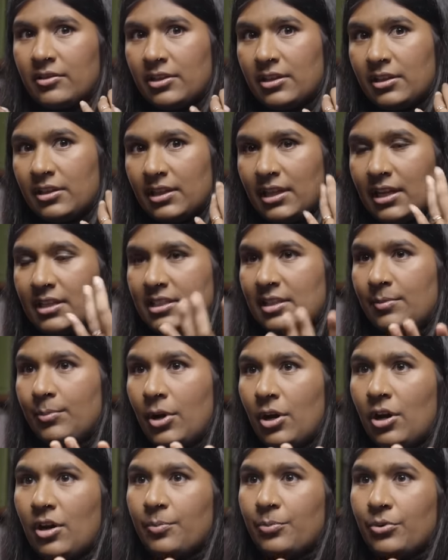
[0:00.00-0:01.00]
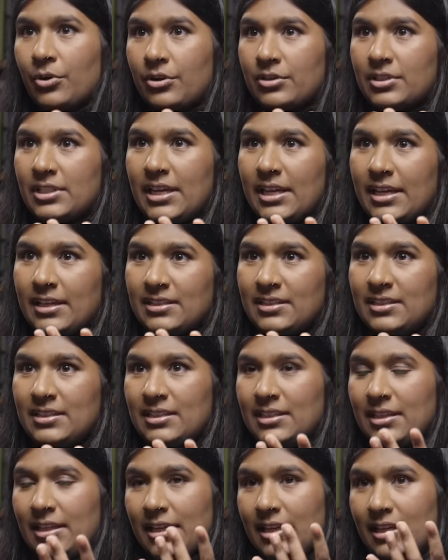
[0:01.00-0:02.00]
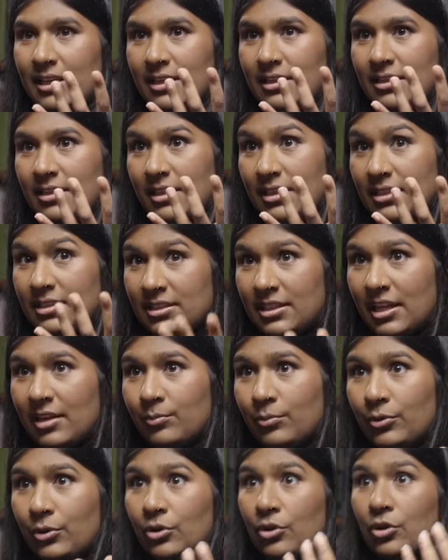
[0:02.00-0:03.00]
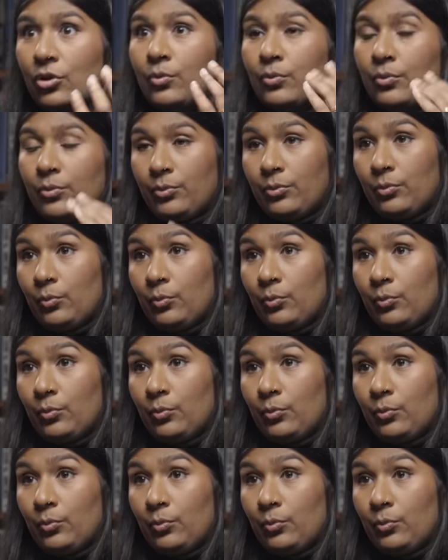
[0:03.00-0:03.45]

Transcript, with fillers: The Gezi Park protests right. in Istanbul right.